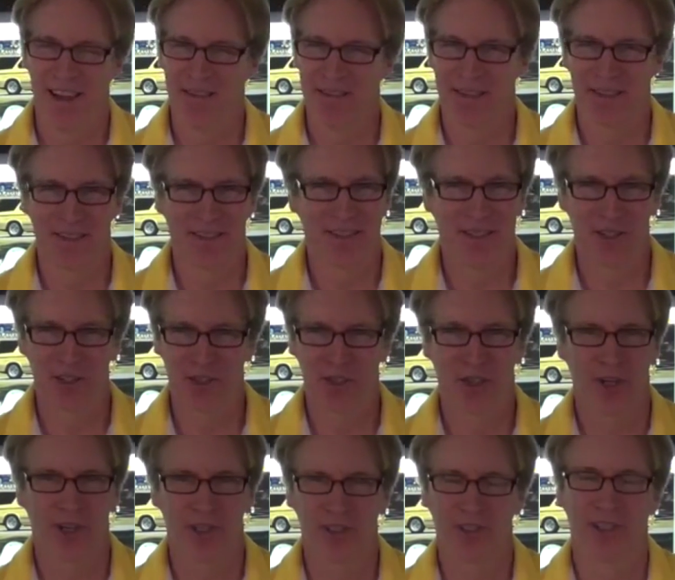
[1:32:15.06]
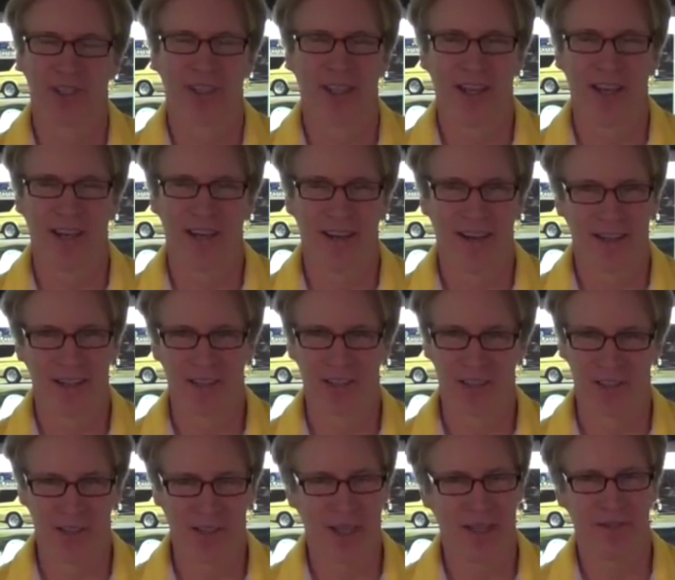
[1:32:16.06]
Having a discharge like that, I
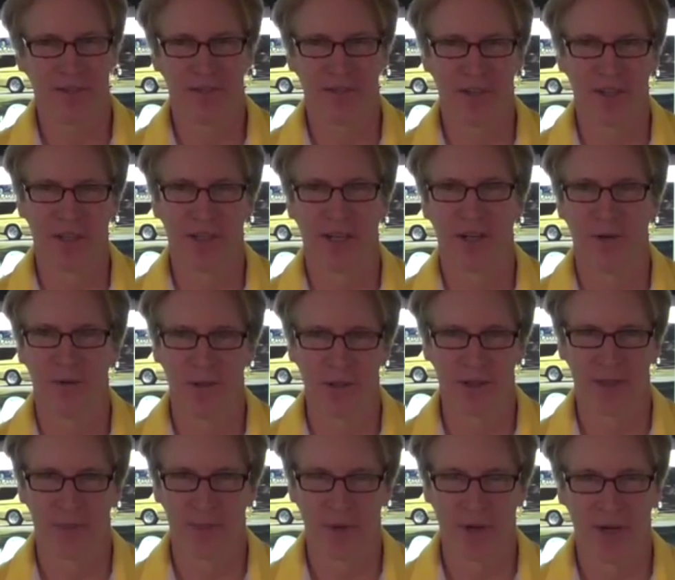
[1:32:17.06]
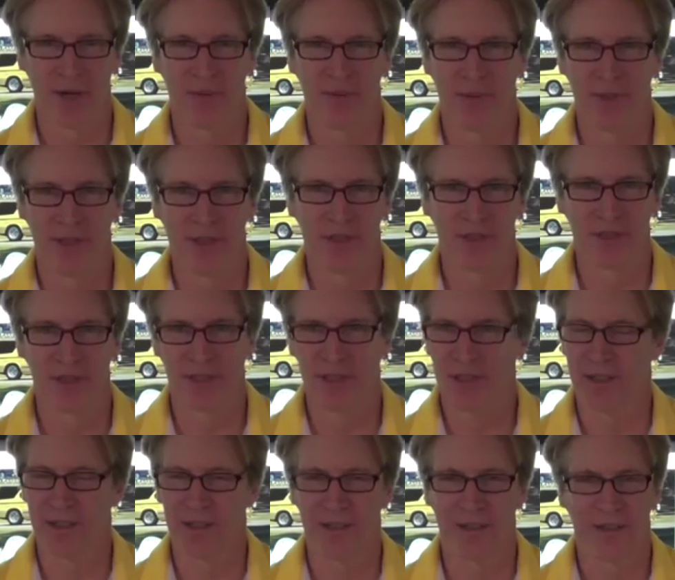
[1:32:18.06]
still haven't figured out what the problem was.
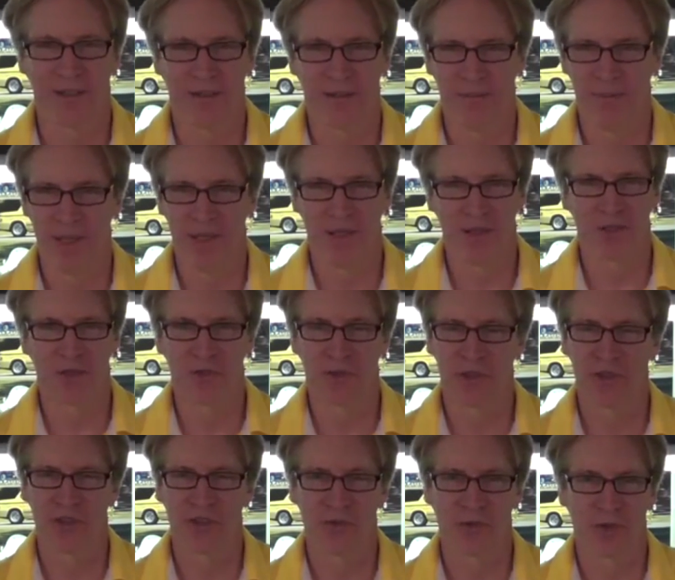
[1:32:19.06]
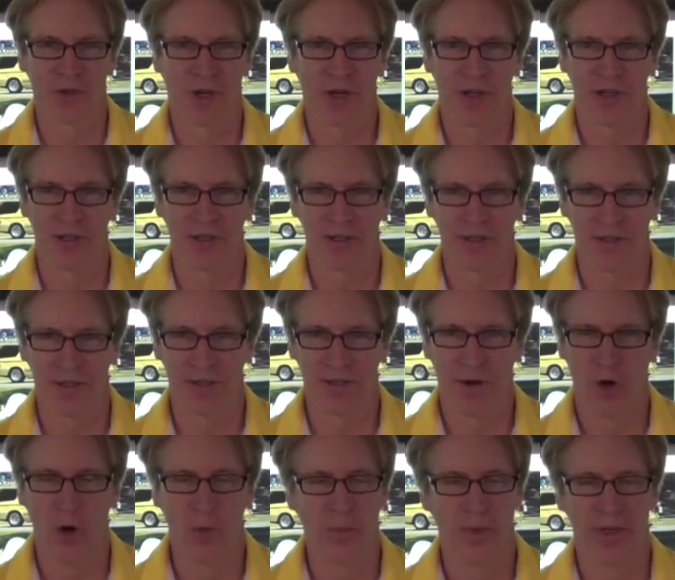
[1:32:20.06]
Uh, the maintenance switches were all
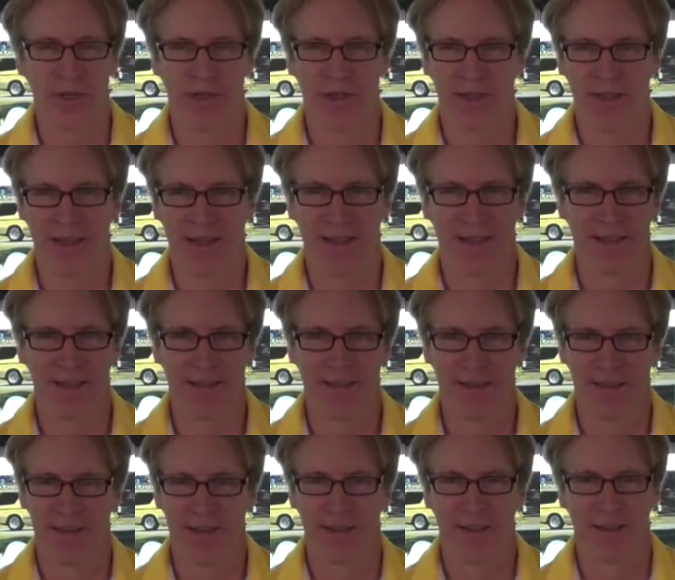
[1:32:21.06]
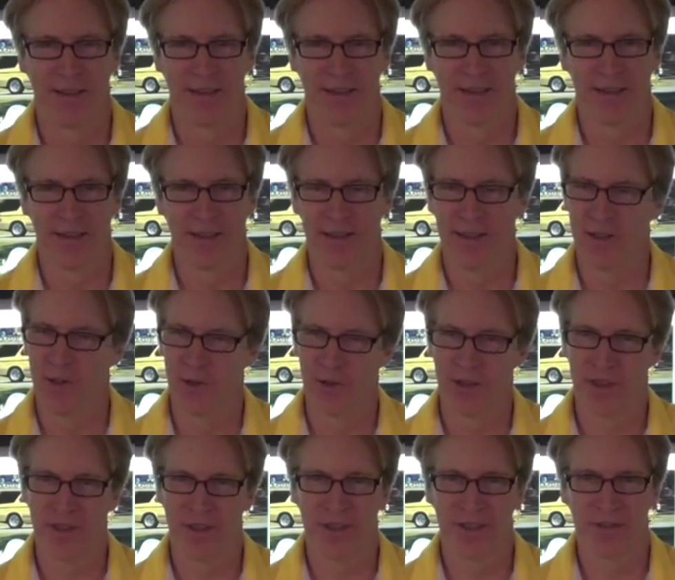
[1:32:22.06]
open and uh, the
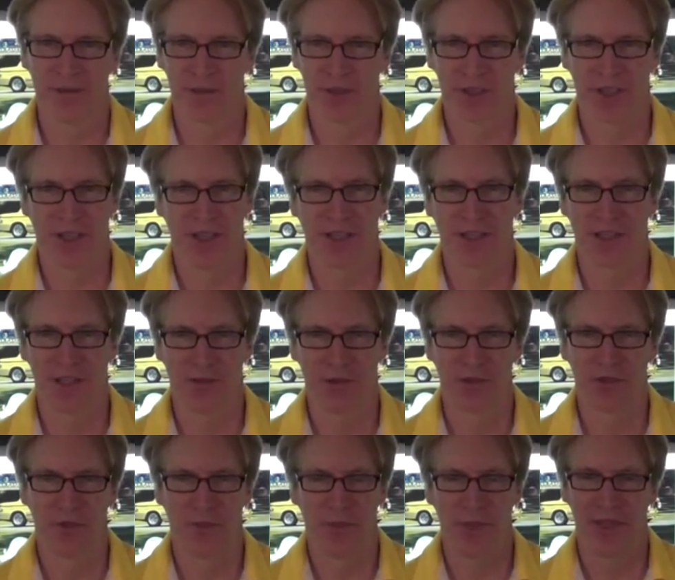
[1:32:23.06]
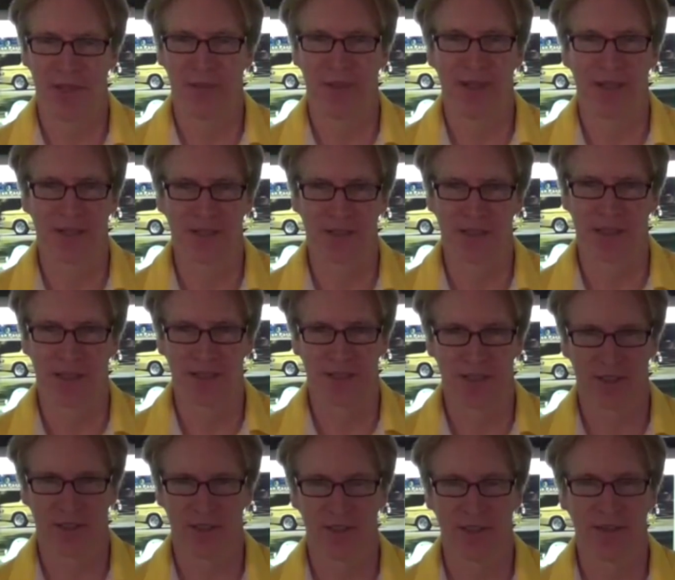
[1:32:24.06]
only thing that was connected was the BMS and I
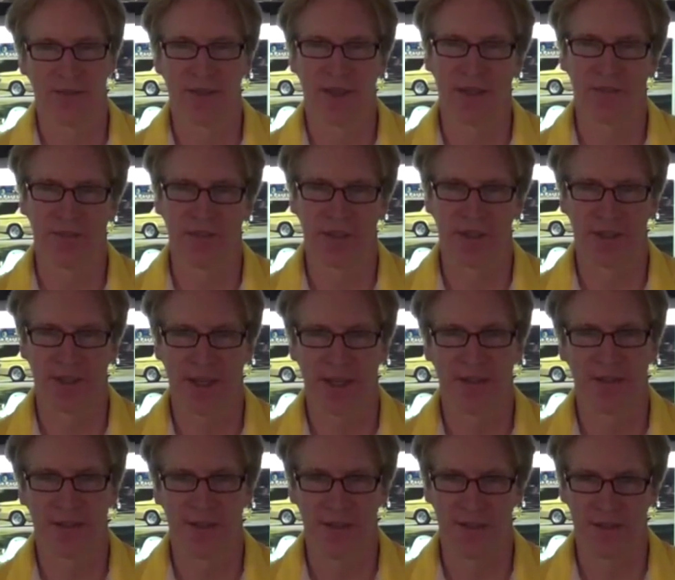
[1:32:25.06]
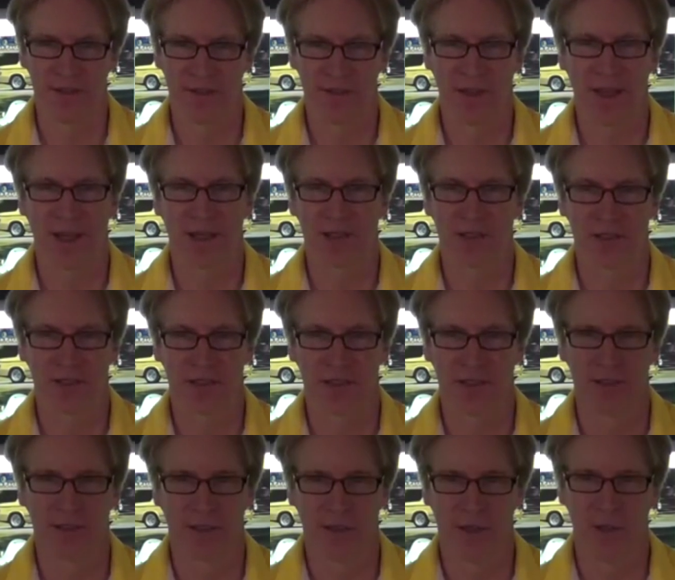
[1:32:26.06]
still have not figured out if that's
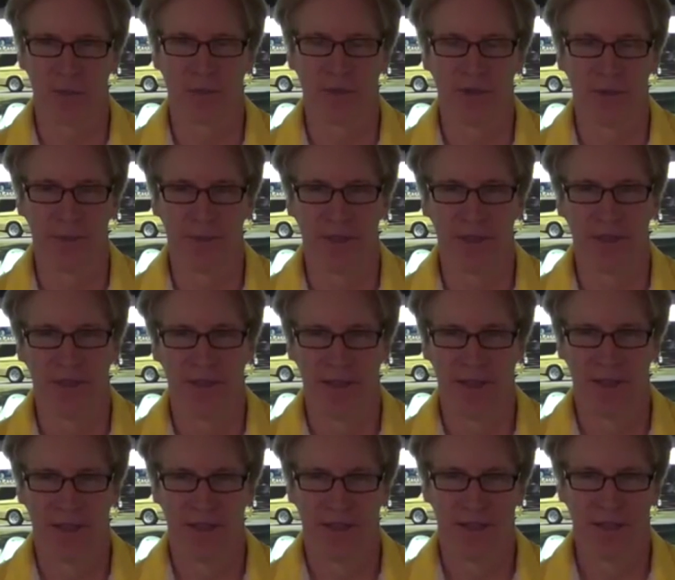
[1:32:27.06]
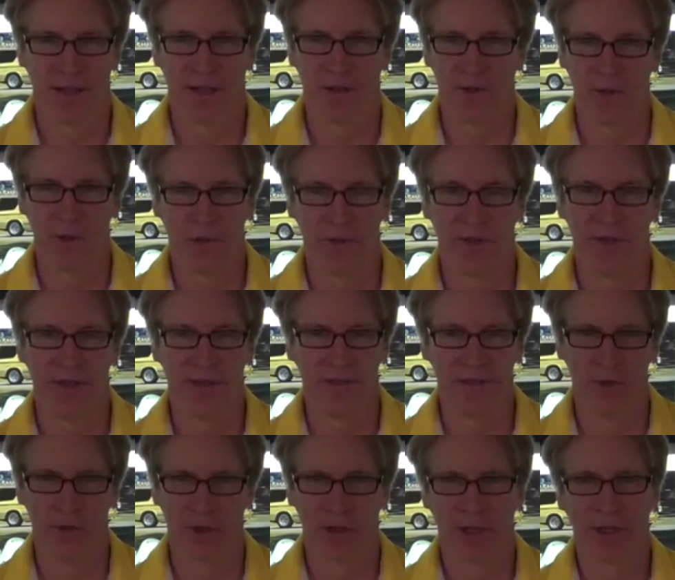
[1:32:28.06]
the culprit but I will
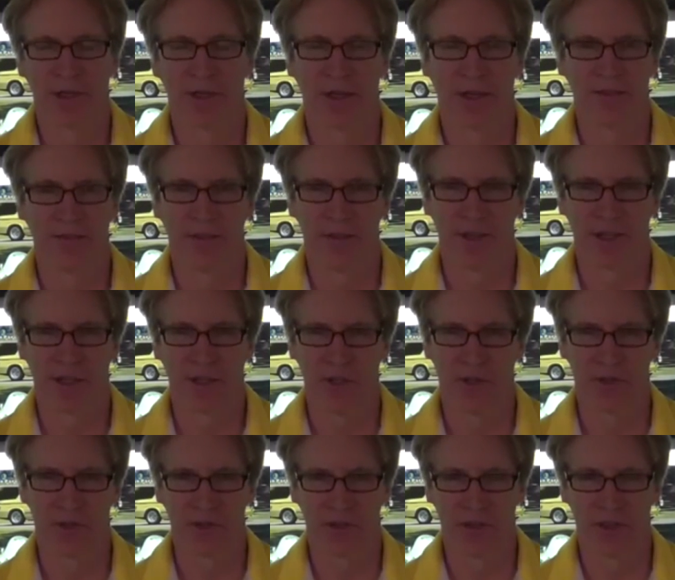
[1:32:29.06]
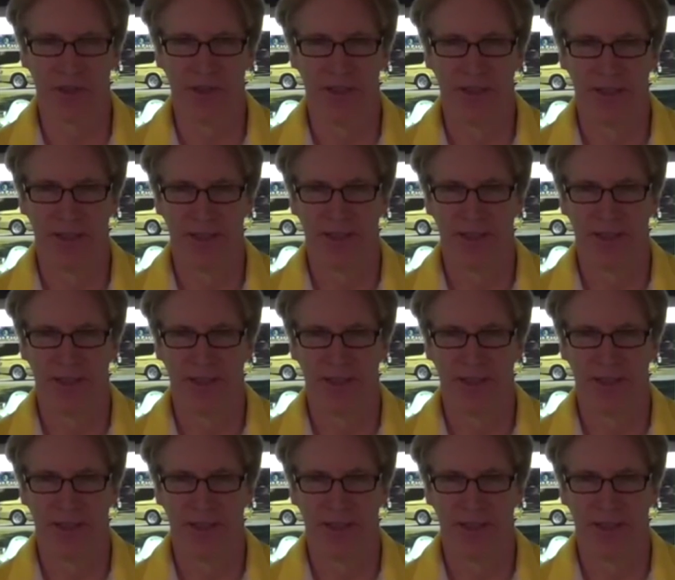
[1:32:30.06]
be looking at that very closely